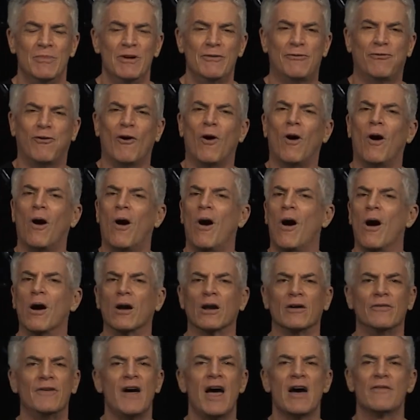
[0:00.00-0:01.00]
before
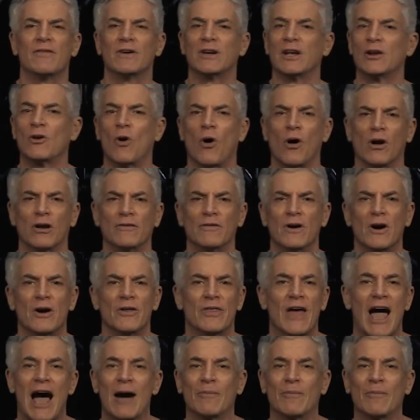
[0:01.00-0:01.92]
all of heaven and all of earth.